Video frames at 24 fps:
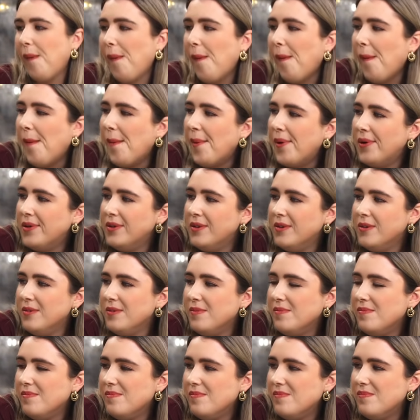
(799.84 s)

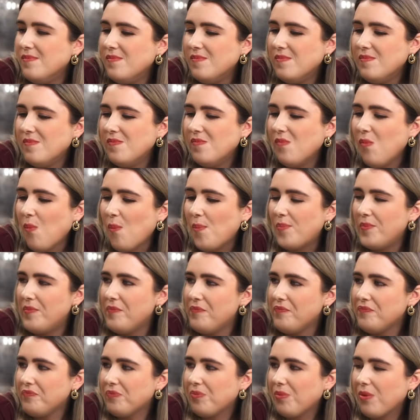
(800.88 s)

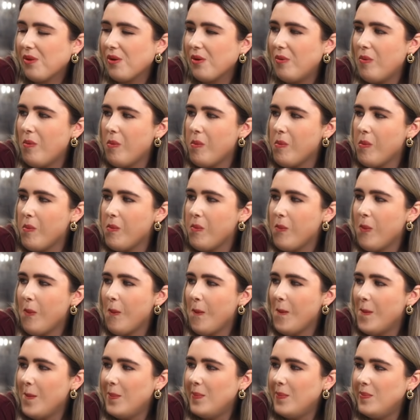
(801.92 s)

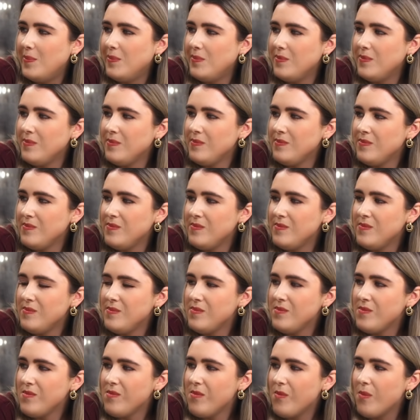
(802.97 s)

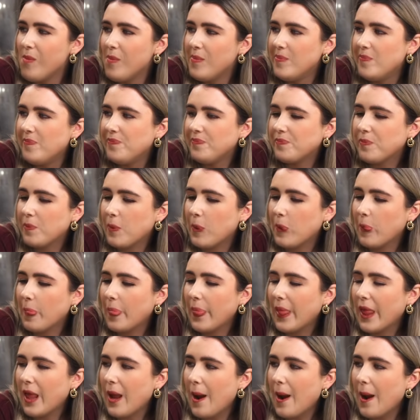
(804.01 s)
[no speech]